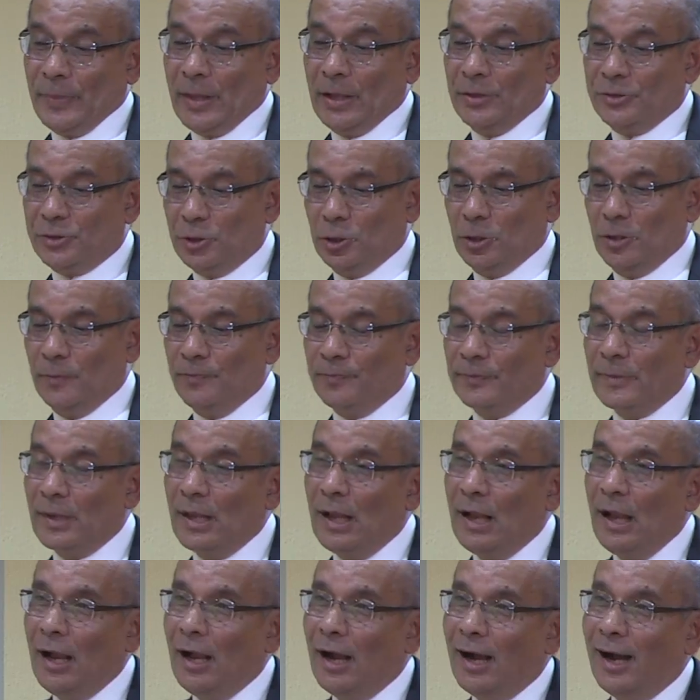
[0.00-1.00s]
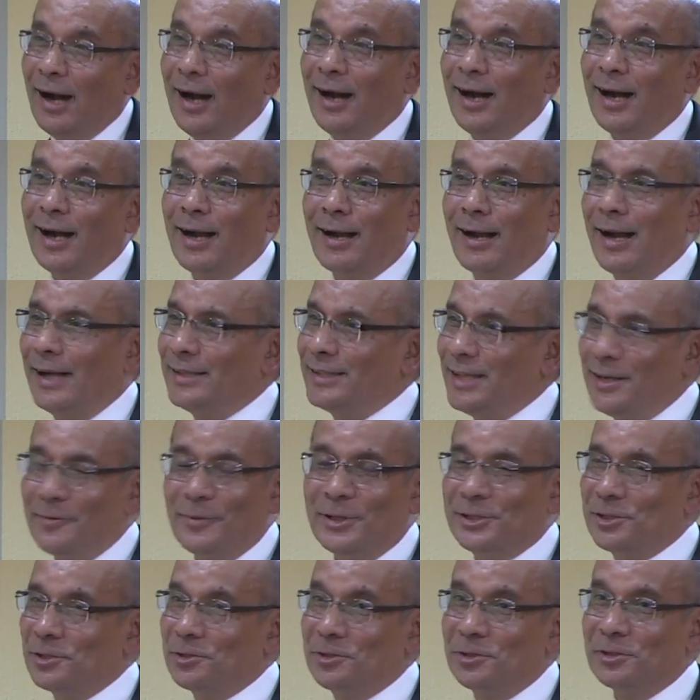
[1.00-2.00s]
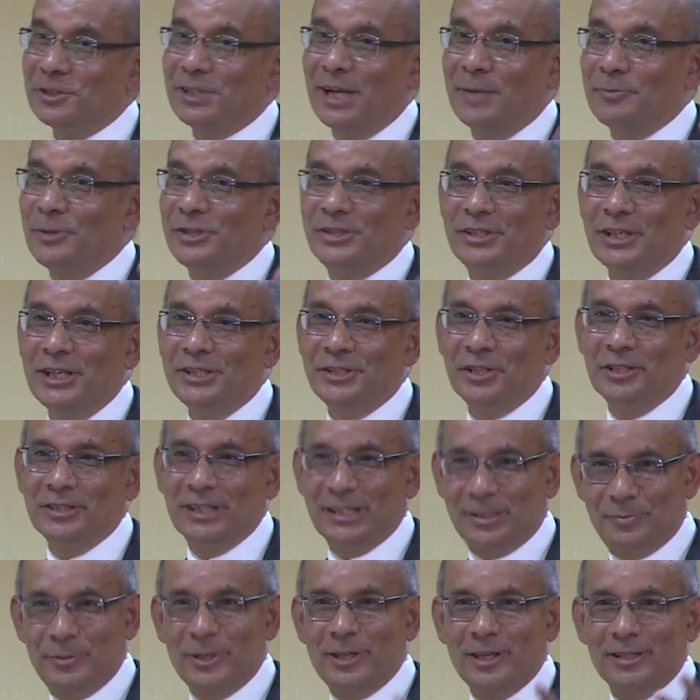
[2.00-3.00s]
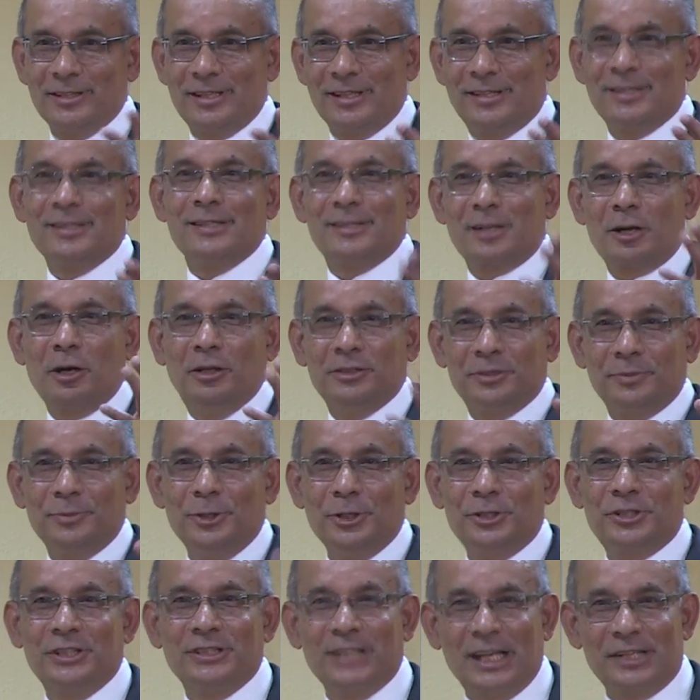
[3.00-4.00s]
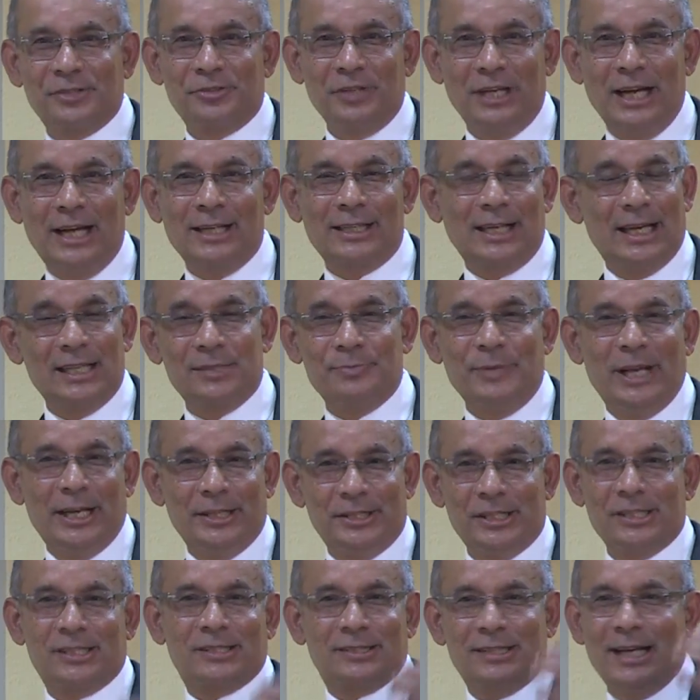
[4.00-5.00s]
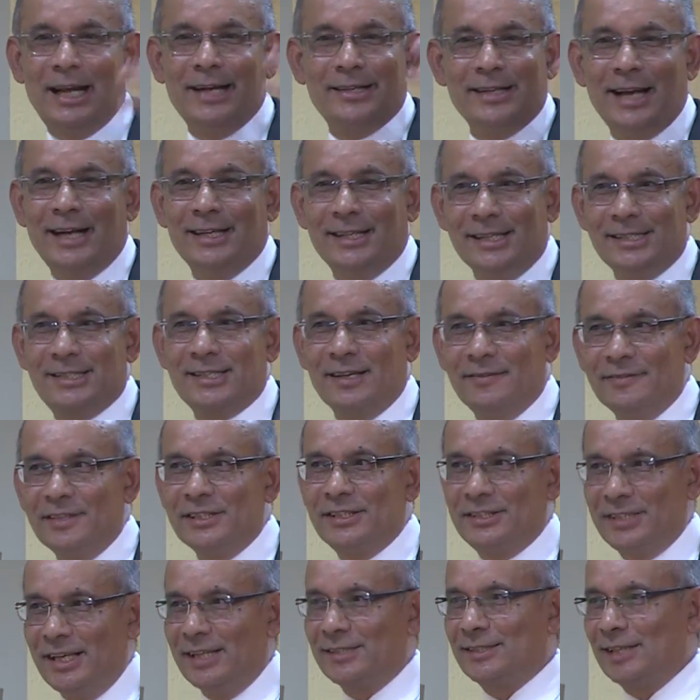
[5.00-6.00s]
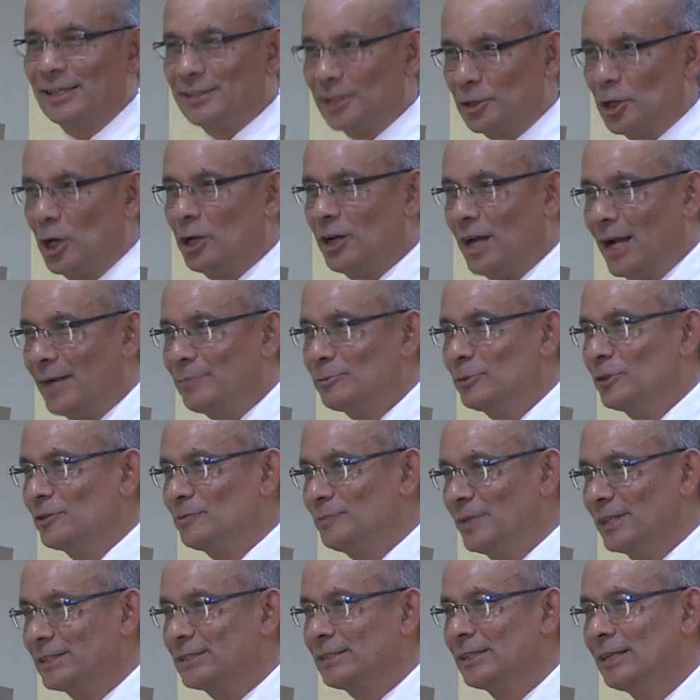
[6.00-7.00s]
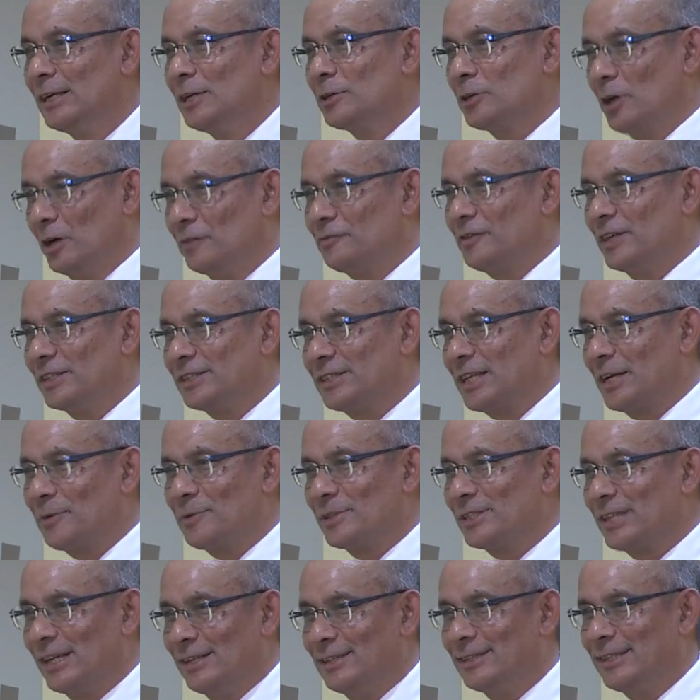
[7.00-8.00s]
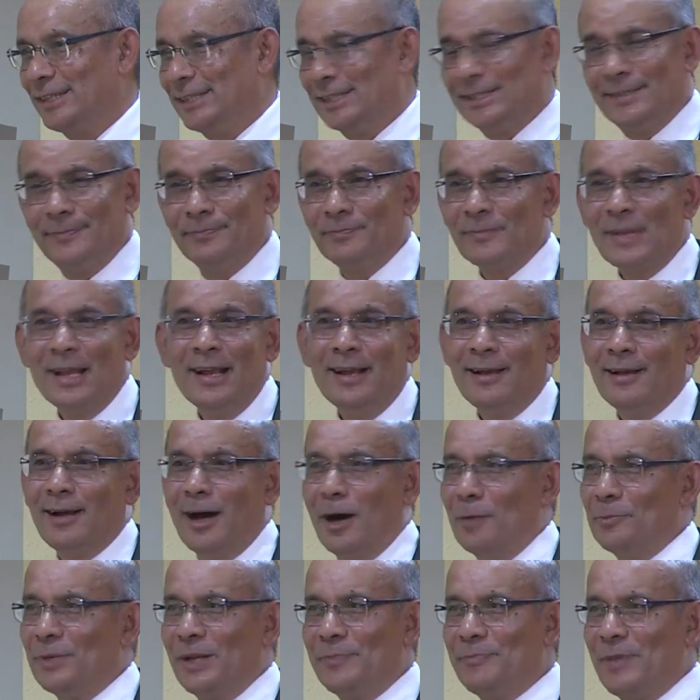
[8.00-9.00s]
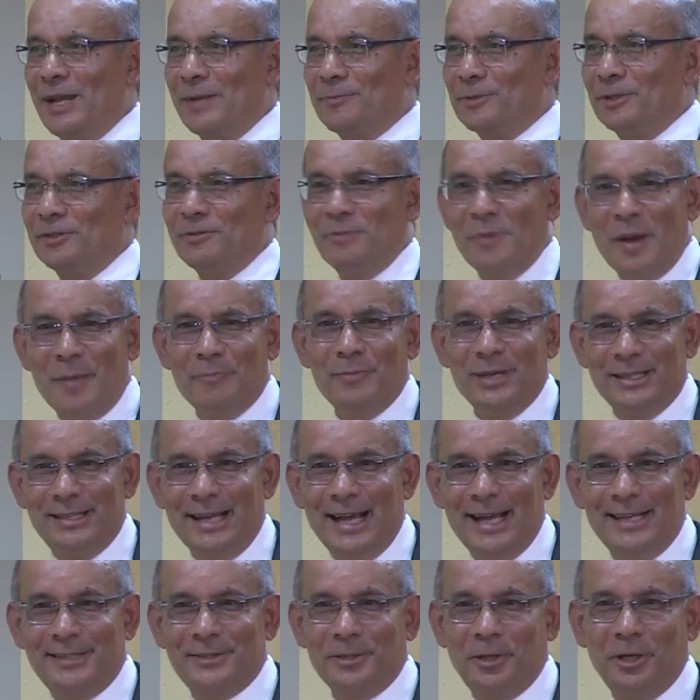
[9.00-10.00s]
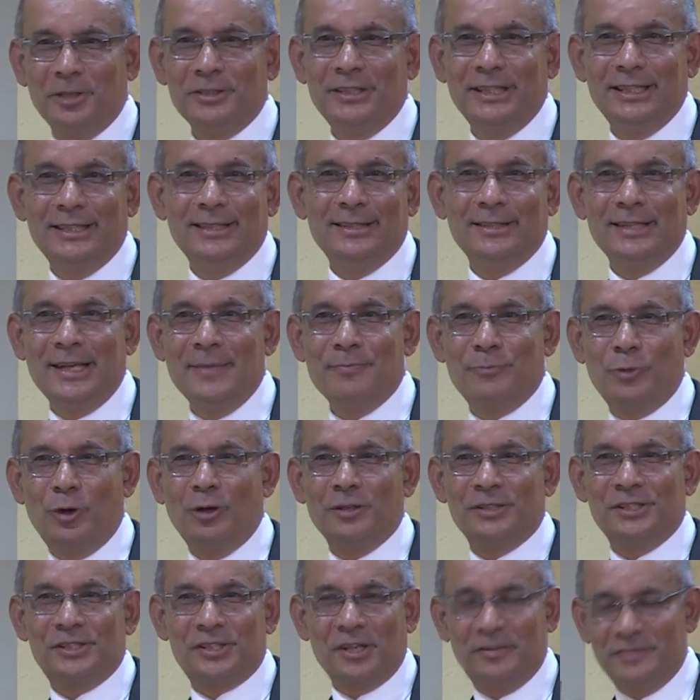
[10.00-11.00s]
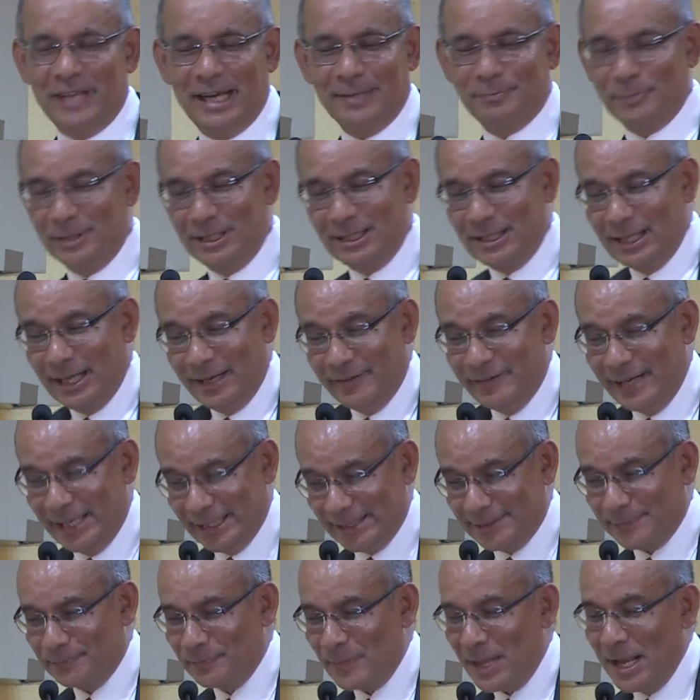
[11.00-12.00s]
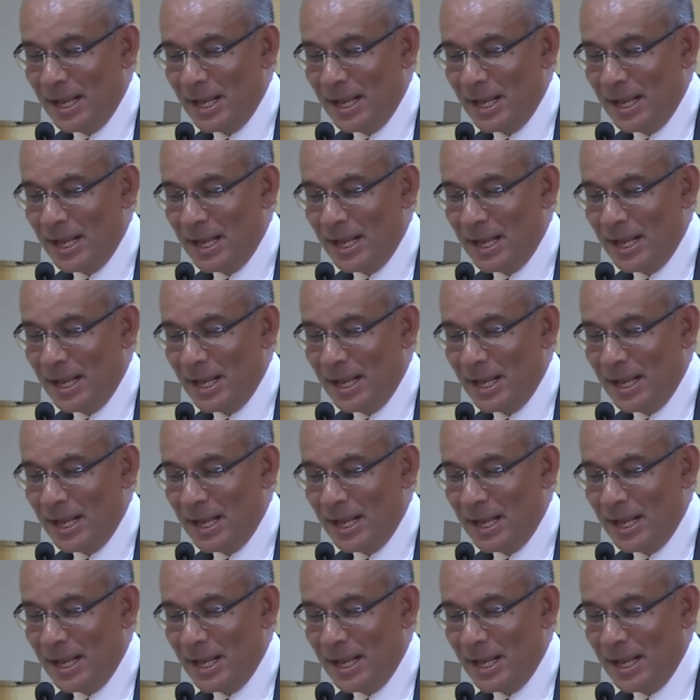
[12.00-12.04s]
So I think we should do some research on this, because this is a contribution that Sri Lanka has made, just like 1976 and the non-aligned movement conference that was held here. How many people remember that, or the importance of that particular event?